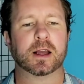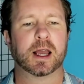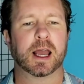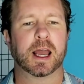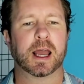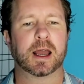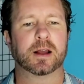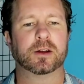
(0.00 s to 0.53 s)

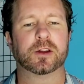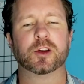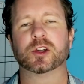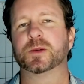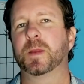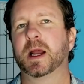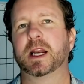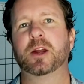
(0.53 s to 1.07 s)
And
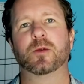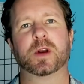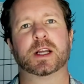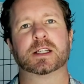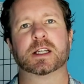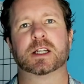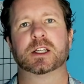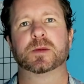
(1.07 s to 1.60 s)
there's many
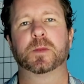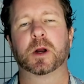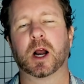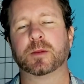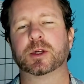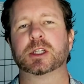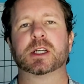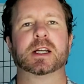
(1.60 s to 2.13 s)
reasons, but
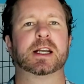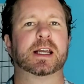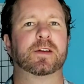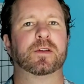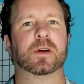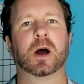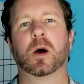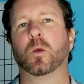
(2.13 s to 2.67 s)
I'm just going to
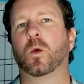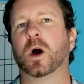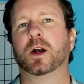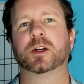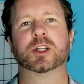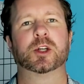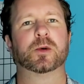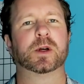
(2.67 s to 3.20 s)
give 1
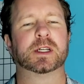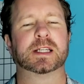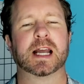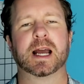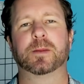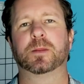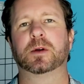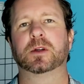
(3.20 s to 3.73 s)
or 2
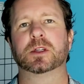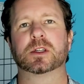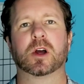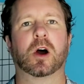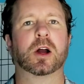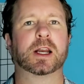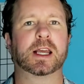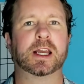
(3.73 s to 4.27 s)
examples
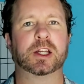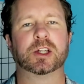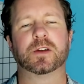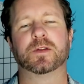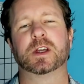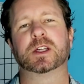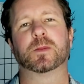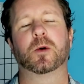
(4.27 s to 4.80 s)
on each
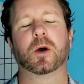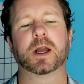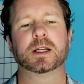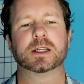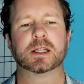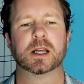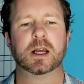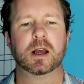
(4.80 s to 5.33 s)
of these
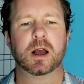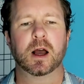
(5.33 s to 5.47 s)
points.